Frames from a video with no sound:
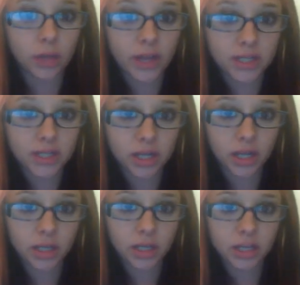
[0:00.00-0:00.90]
that
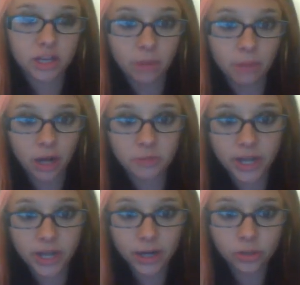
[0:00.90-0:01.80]
day, it popped
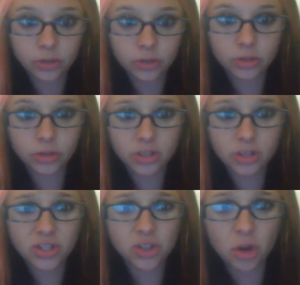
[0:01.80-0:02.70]
out
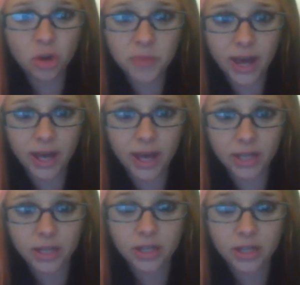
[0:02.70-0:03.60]
so
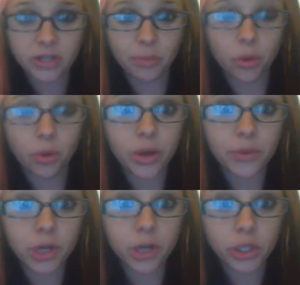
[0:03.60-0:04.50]
bad to the
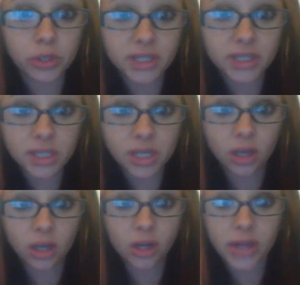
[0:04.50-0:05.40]
point where you could see
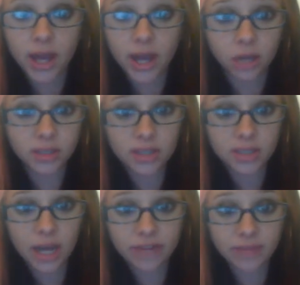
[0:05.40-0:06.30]
it on the
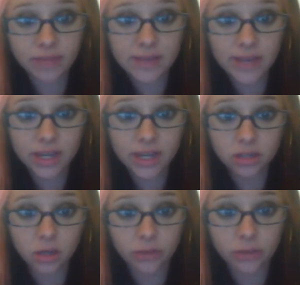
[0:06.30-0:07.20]
outside of my leg
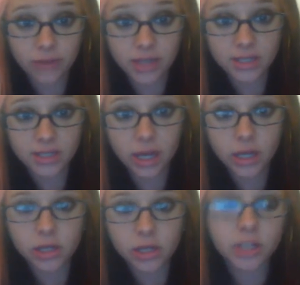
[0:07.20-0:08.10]
on the right
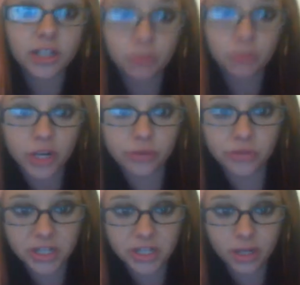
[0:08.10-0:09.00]
side. It didn't break through
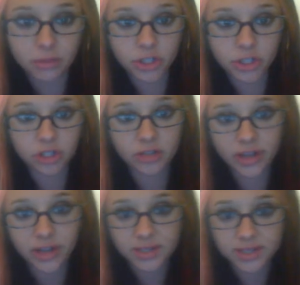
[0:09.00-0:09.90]
skin, but you could
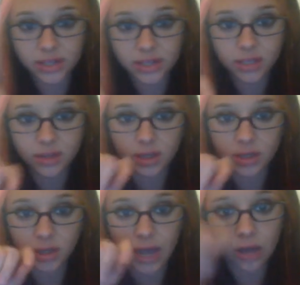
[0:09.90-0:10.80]
like see
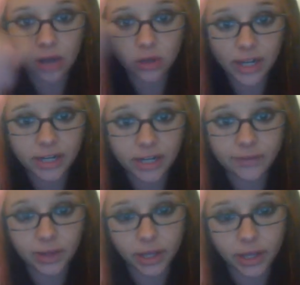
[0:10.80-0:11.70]
the outline
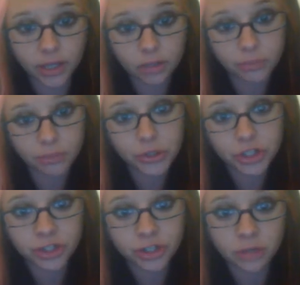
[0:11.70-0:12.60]
of it like
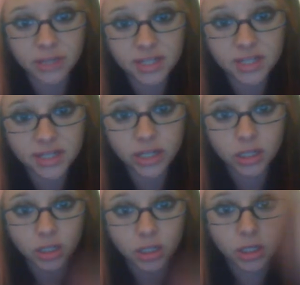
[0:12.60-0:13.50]
pushing on my
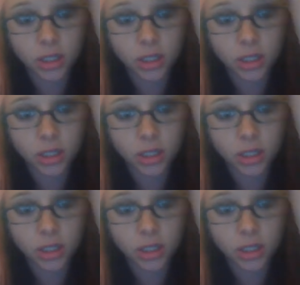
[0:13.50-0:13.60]
skin.